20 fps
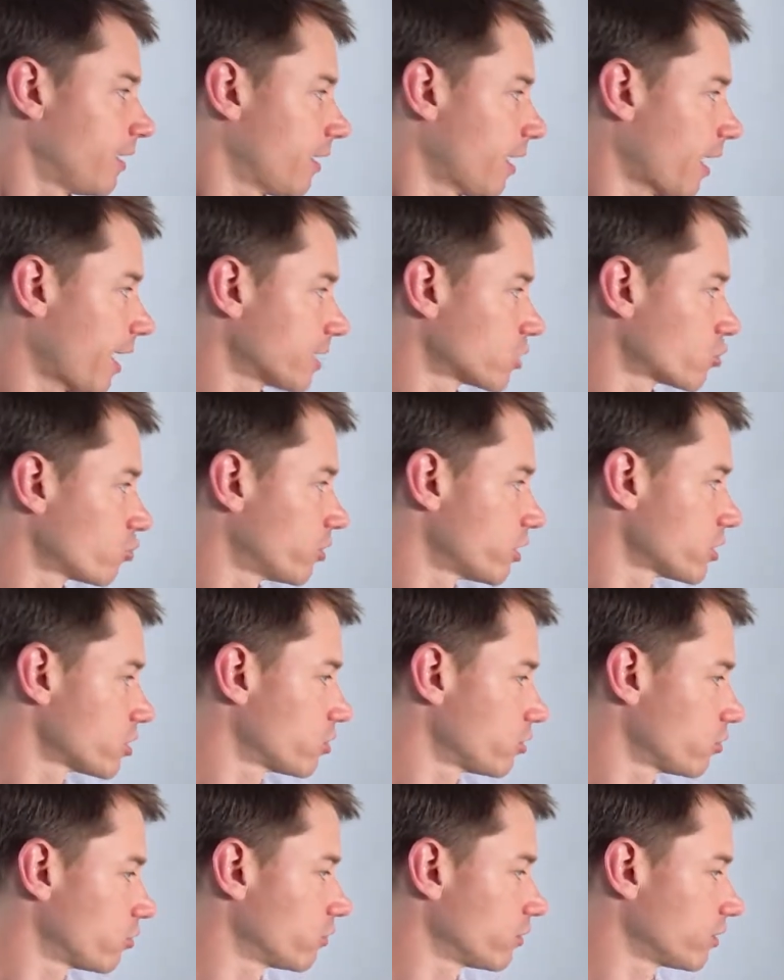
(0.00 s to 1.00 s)
As soon as
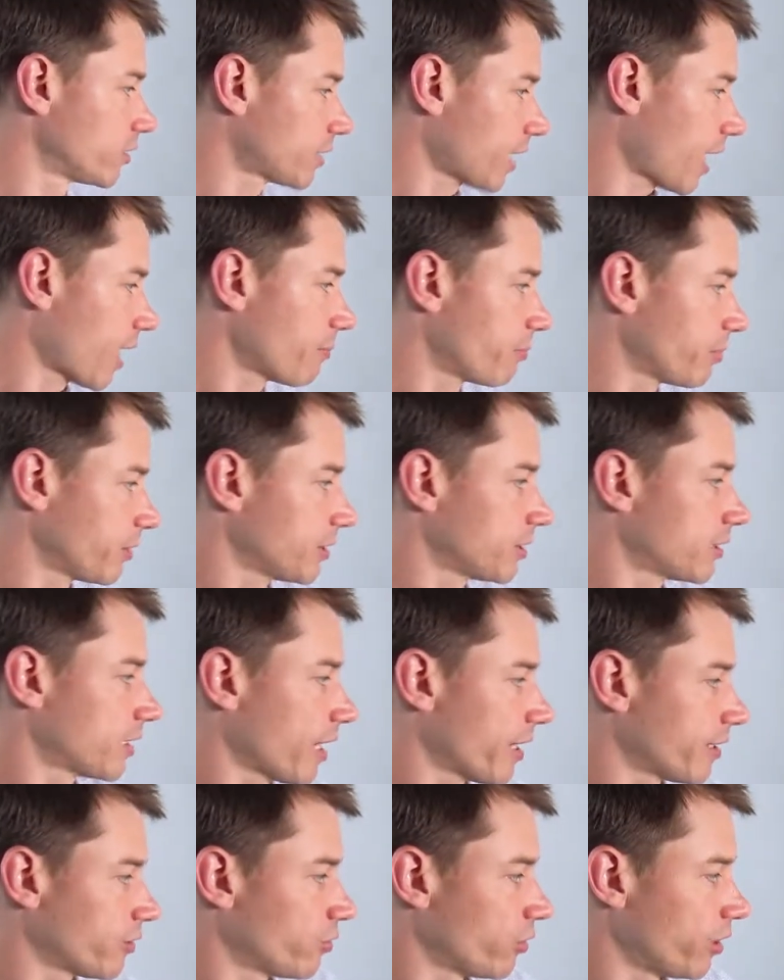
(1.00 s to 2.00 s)
you type it
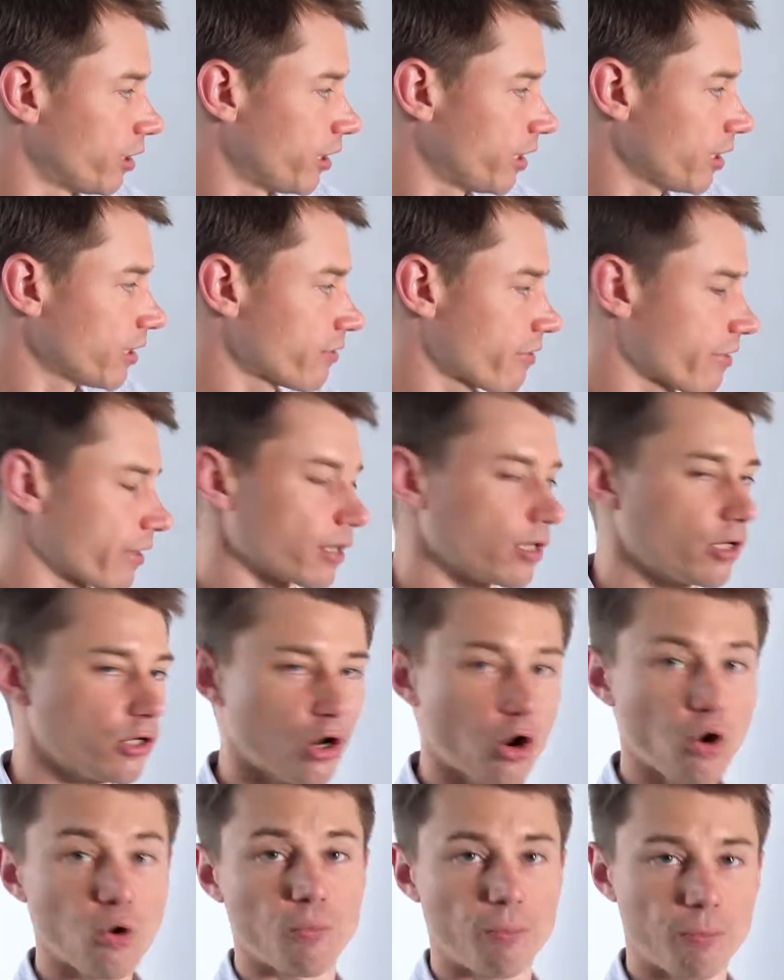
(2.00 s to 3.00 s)
and you hit the
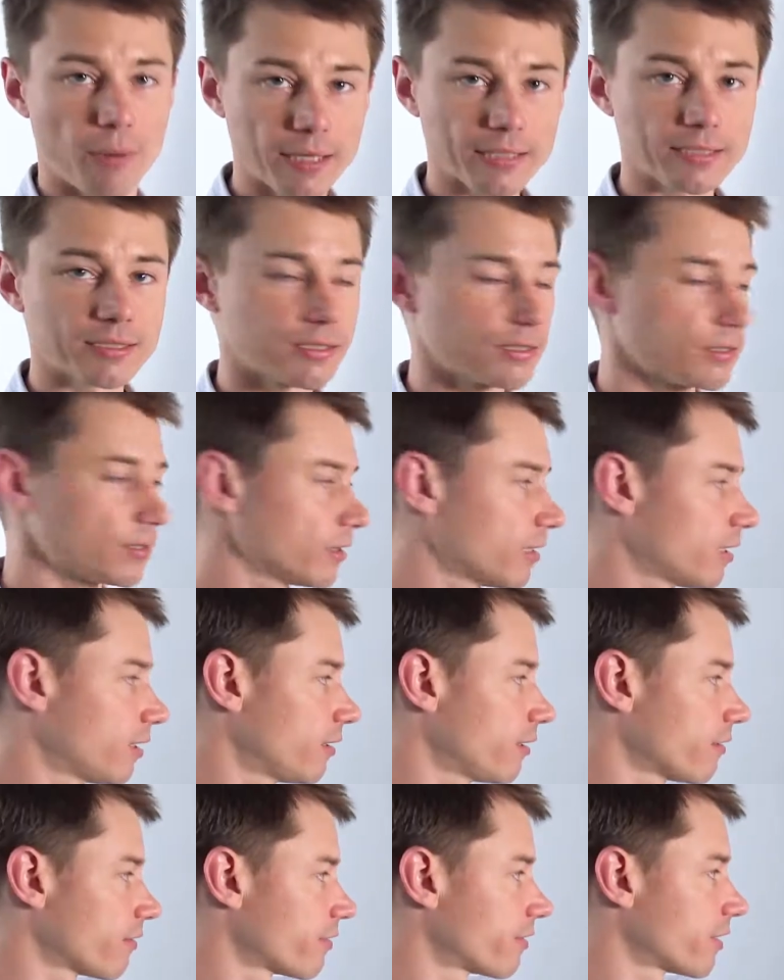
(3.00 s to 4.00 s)
go button,
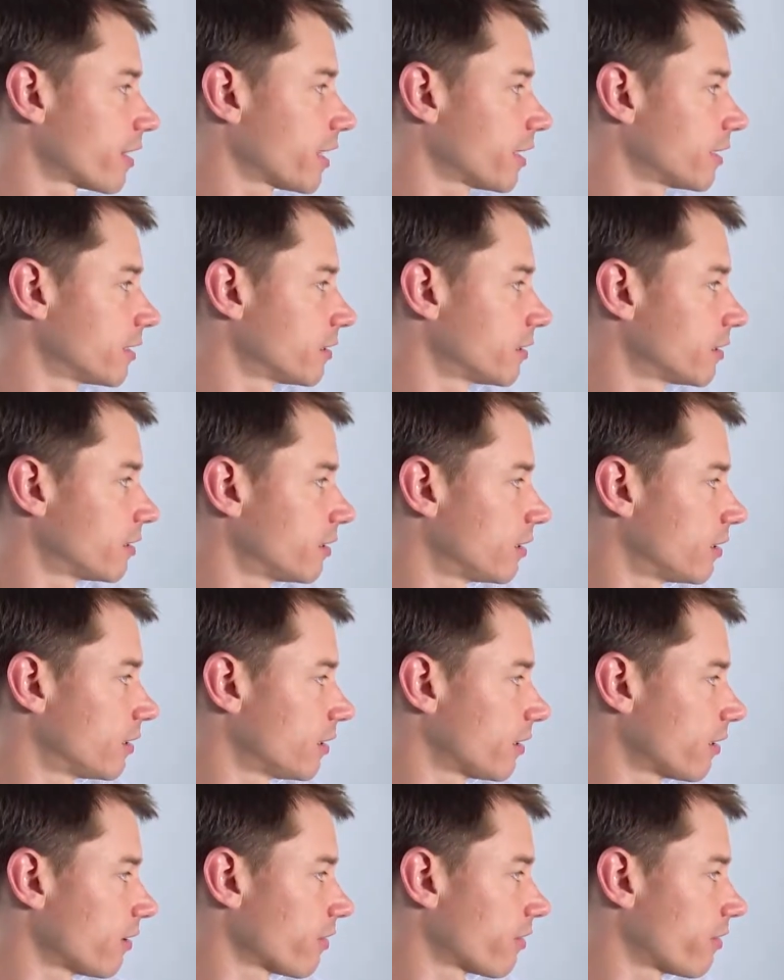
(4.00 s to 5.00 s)
then
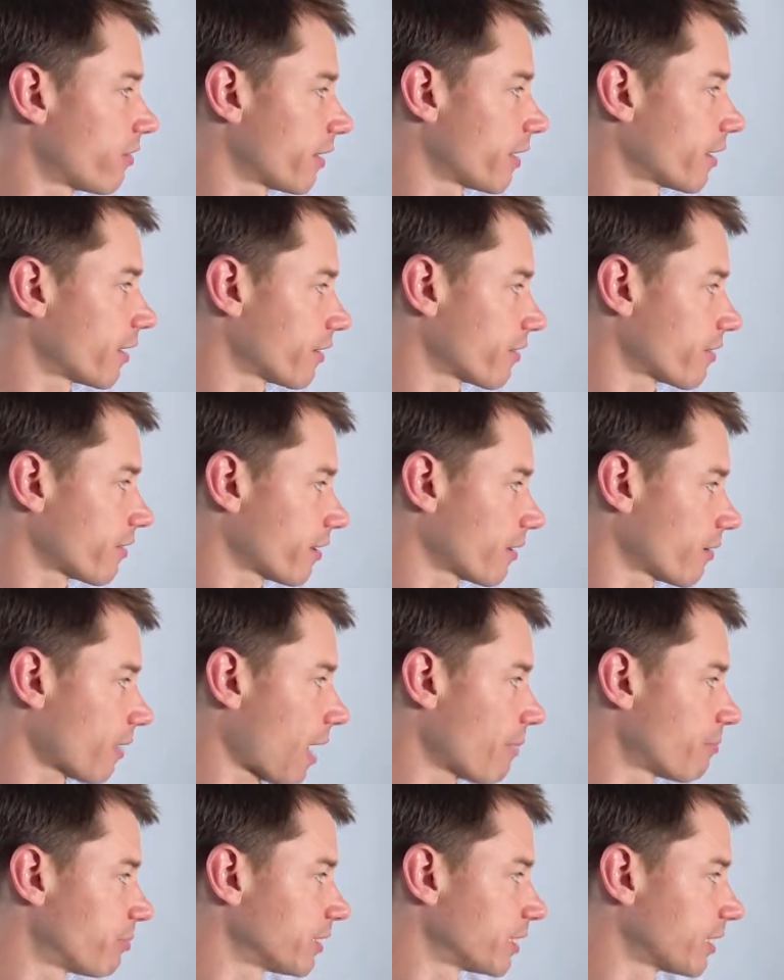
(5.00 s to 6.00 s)
the
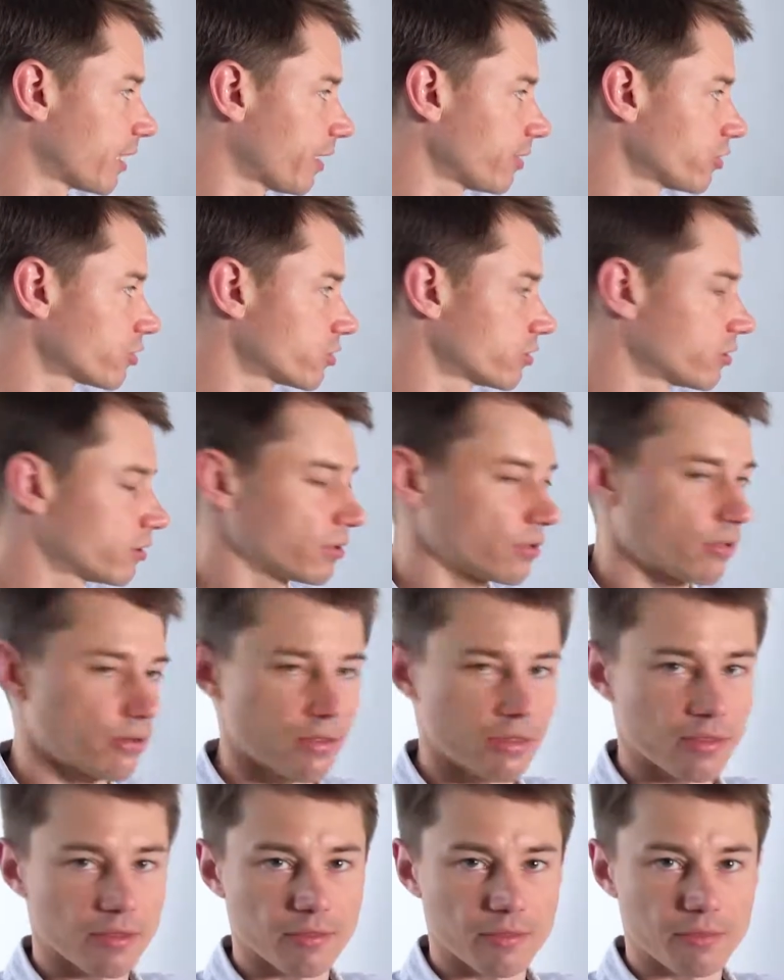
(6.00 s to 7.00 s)
application,
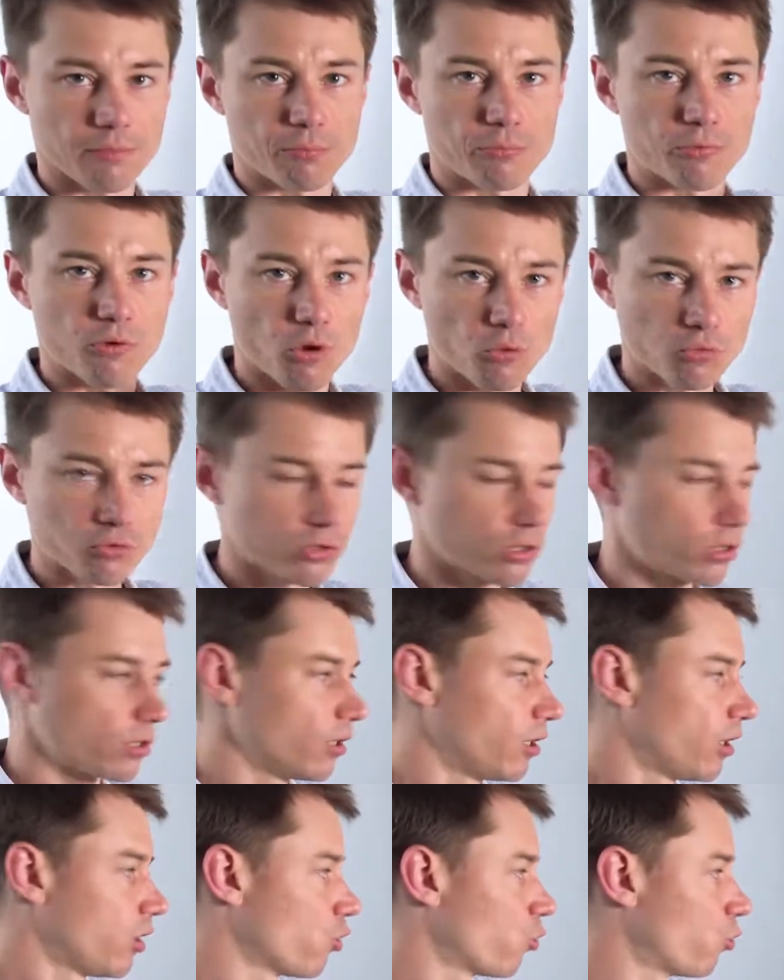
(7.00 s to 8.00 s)
the
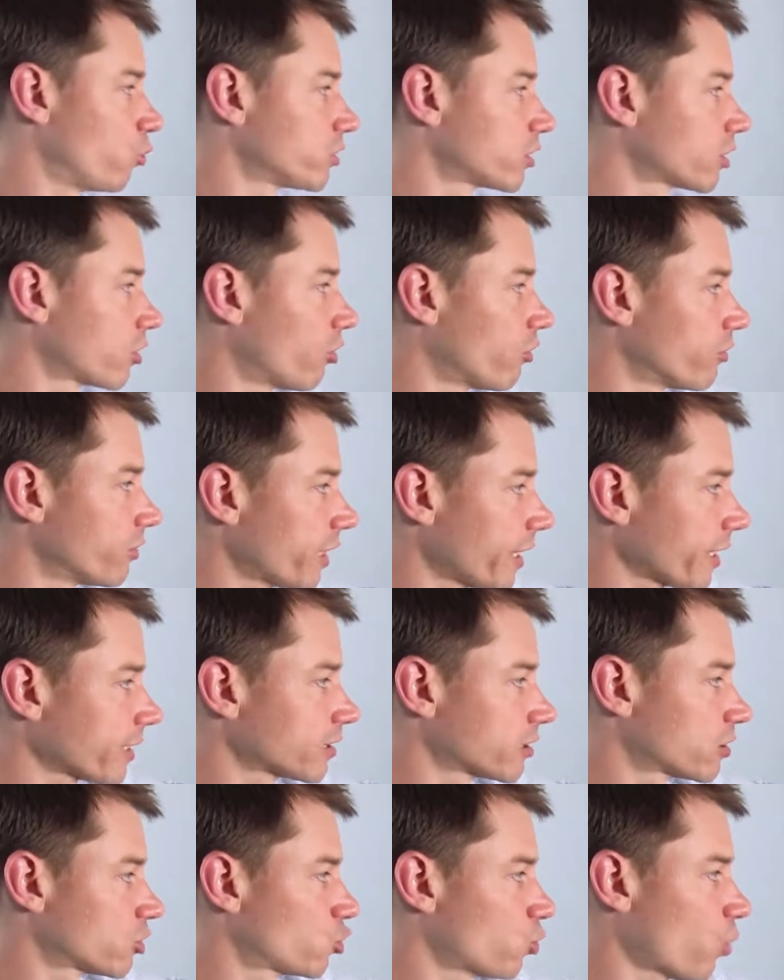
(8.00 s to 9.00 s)
browser, would
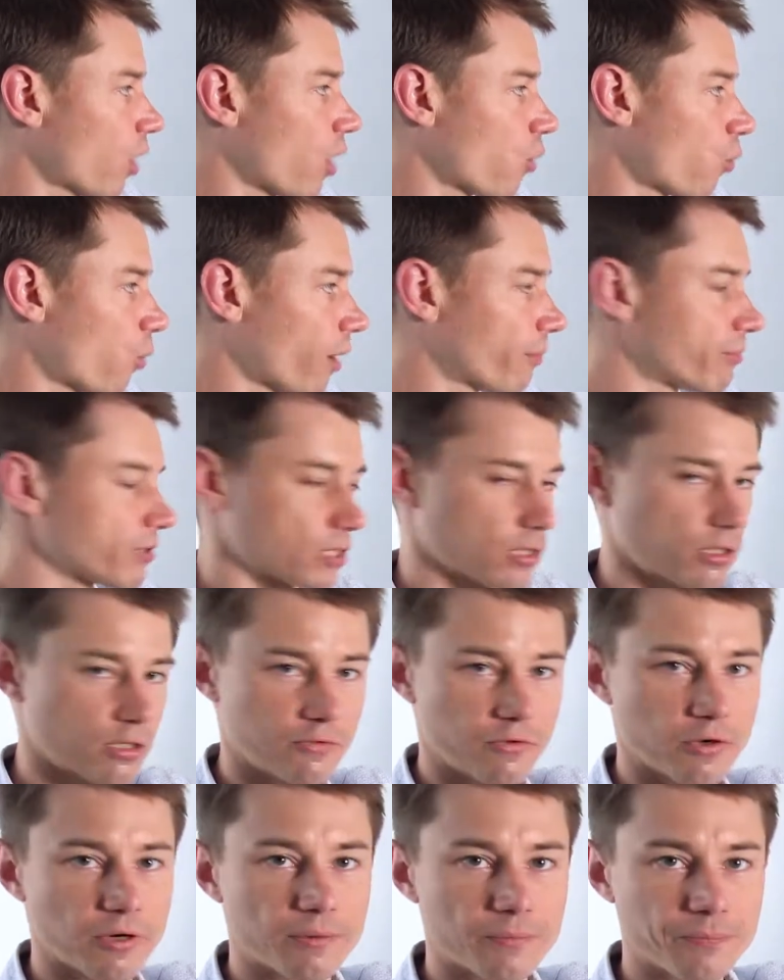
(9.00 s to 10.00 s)
connect to a web
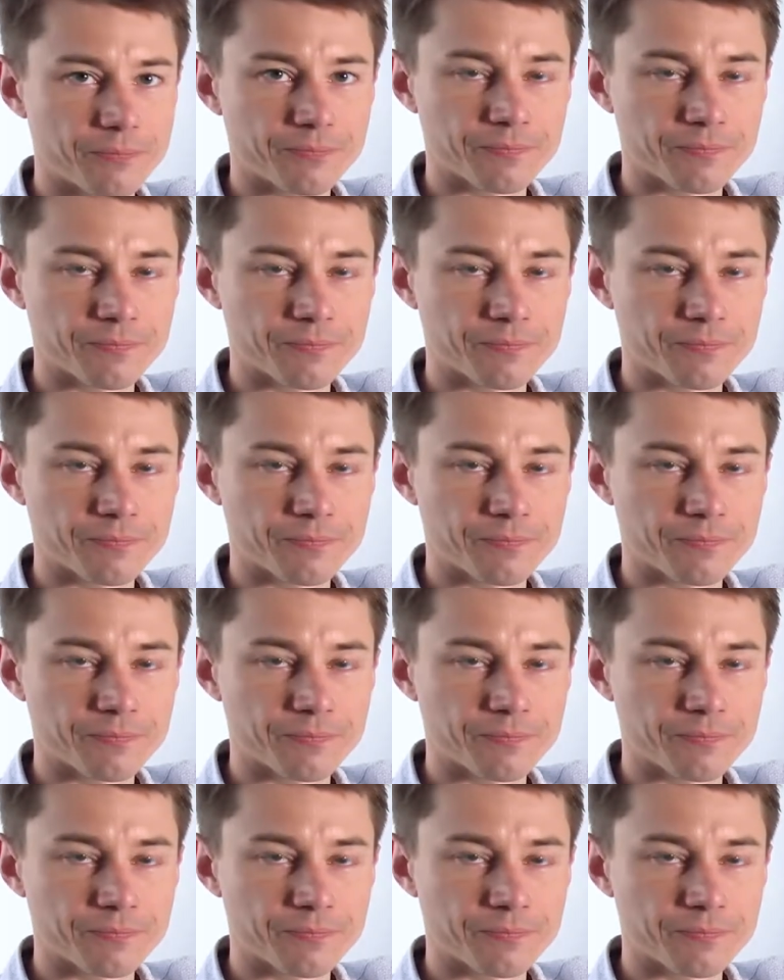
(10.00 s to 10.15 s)
server.